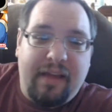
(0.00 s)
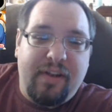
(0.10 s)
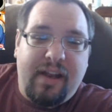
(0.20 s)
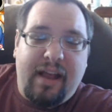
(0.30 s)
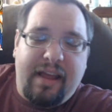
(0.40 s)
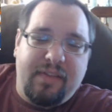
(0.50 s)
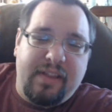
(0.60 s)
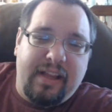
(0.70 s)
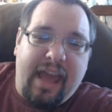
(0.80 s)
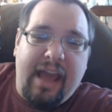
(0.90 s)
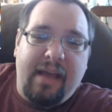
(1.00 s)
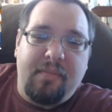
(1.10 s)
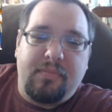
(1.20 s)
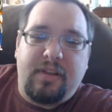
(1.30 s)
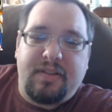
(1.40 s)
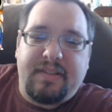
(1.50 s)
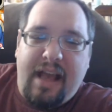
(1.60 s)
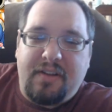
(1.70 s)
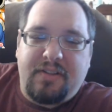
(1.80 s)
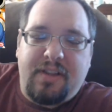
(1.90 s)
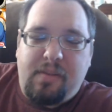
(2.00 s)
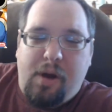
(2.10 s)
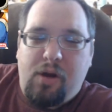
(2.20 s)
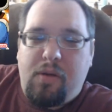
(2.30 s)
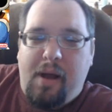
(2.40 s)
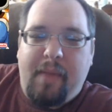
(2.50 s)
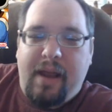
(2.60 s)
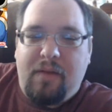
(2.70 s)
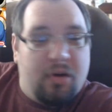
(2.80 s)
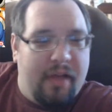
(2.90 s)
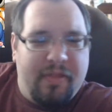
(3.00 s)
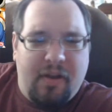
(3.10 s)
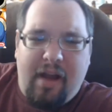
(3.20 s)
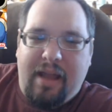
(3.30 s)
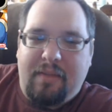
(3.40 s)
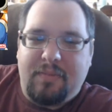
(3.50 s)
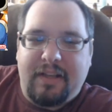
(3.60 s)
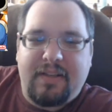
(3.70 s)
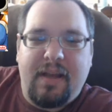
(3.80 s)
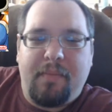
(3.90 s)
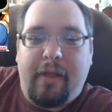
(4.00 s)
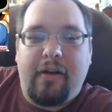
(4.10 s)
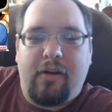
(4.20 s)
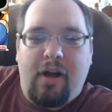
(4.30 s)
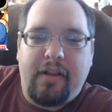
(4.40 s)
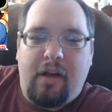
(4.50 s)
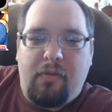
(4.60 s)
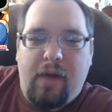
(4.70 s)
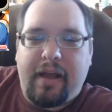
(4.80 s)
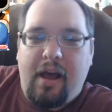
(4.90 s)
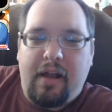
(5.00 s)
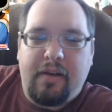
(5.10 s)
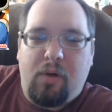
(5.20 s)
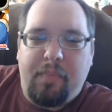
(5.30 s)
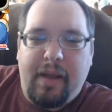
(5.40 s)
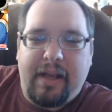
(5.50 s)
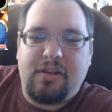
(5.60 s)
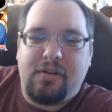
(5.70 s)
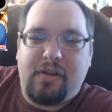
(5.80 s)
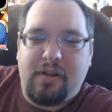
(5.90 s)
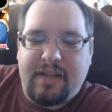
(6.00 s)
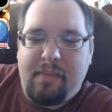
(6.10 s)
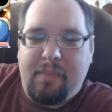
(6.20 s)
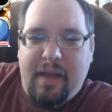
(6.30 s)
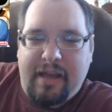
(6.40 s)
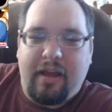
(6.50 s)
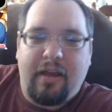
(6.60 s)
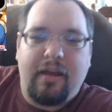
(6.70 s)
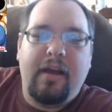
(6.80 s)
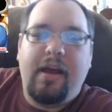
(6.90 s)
Even the game, the sounds that the Pokemon made were not their names, except later on they retconned where Pikachu could say Pika.